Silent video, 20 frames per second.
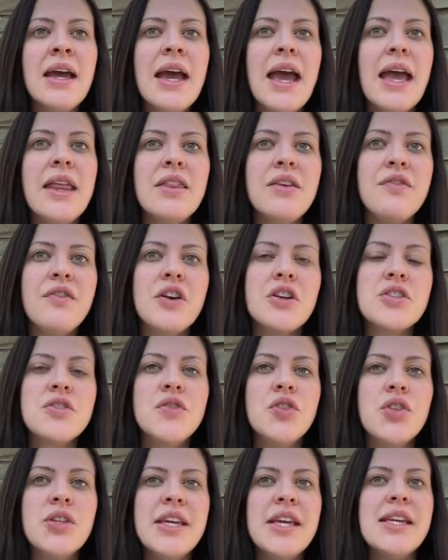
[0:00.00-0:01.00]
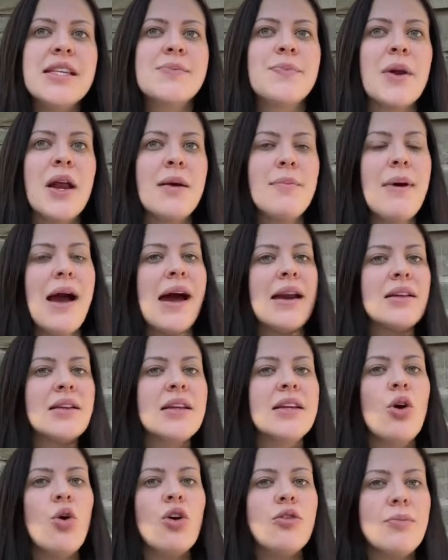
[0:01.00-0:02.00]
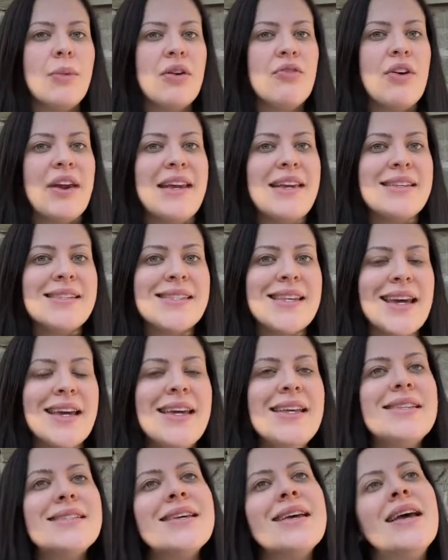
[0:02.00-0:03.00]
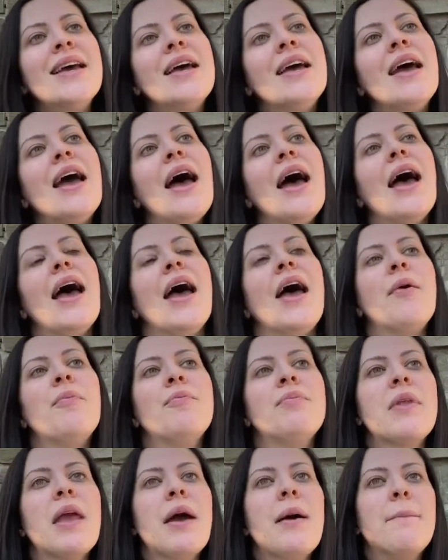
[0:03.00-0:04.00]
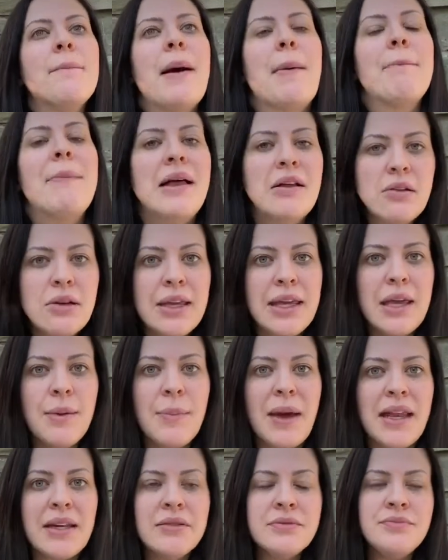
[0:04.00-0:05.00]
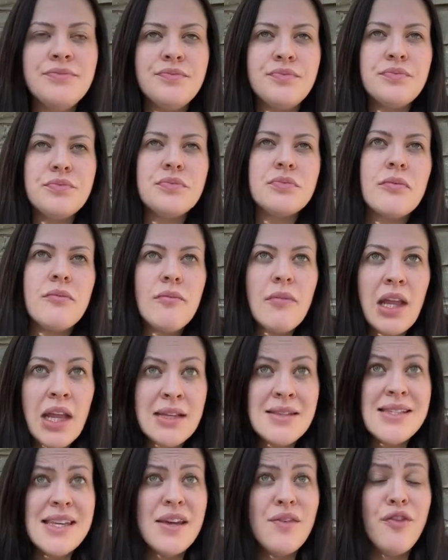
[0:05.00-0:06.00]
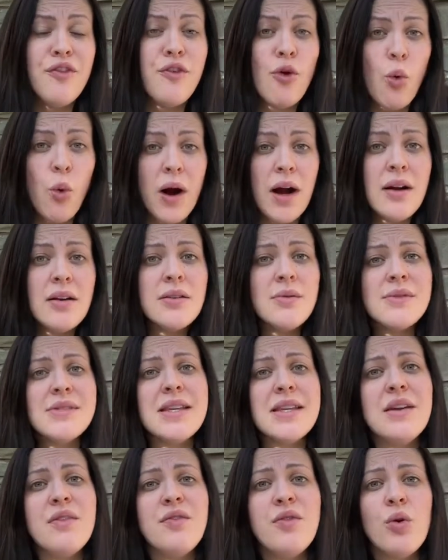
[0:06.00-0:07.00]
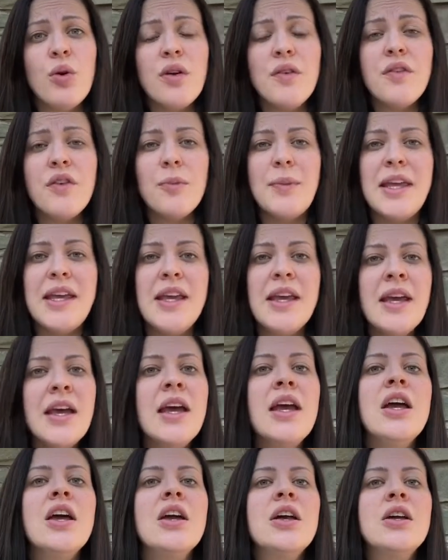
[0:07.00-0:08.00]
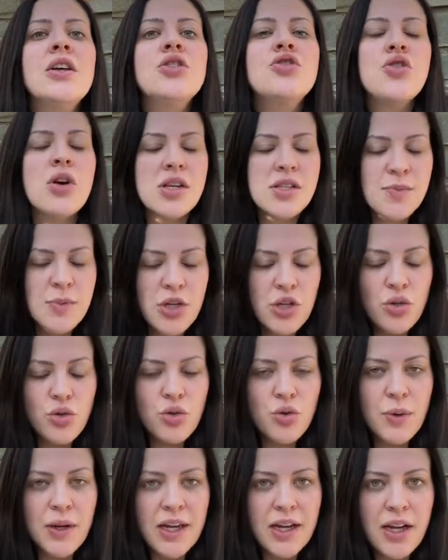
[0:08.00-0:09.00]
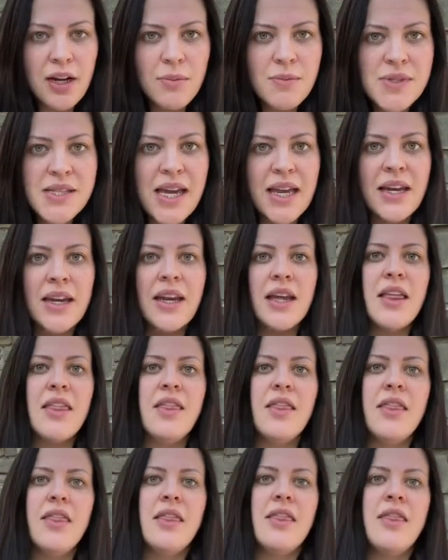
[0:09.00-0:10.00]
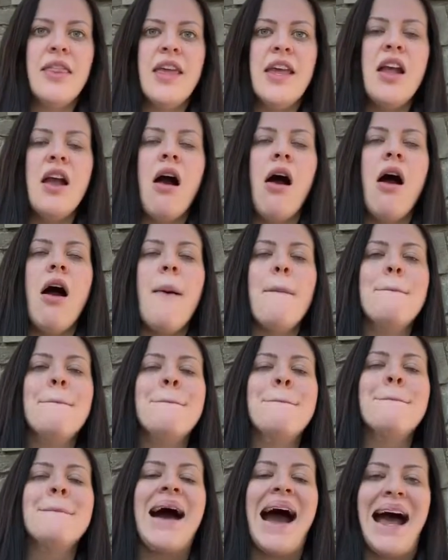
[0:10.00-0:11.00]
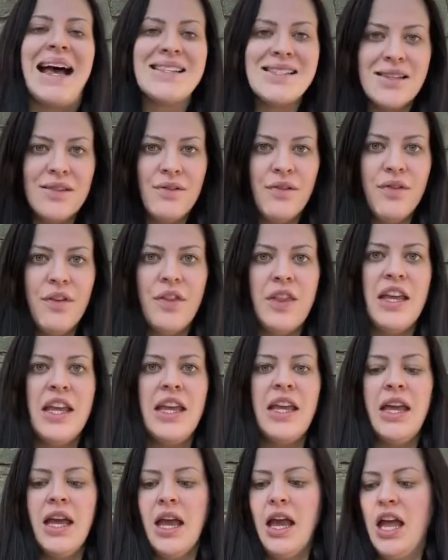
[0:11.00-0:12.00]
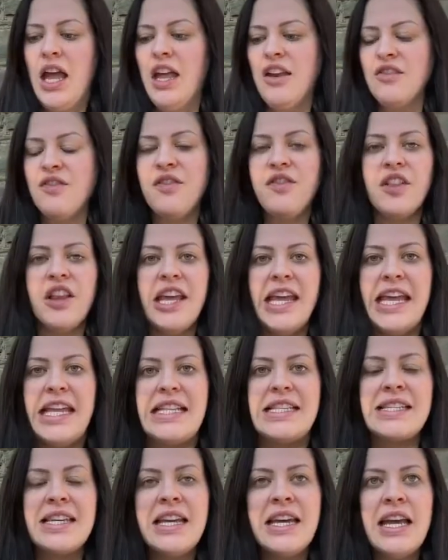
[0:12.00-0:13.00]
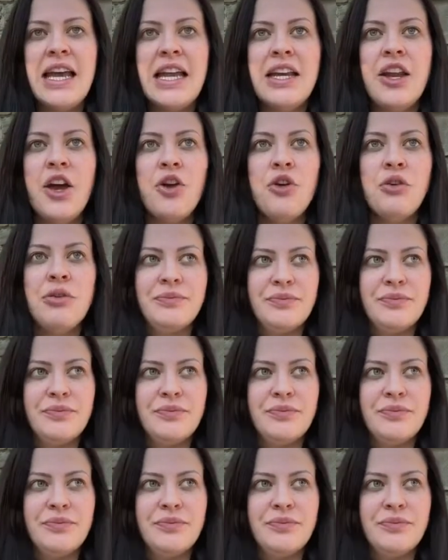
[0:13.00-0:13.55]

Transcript: in the first few days, primarily on my right side. My milk came in day 4. It was day 4 for me. Trust me, you know when it comes in, they are massive. They inflate. Now,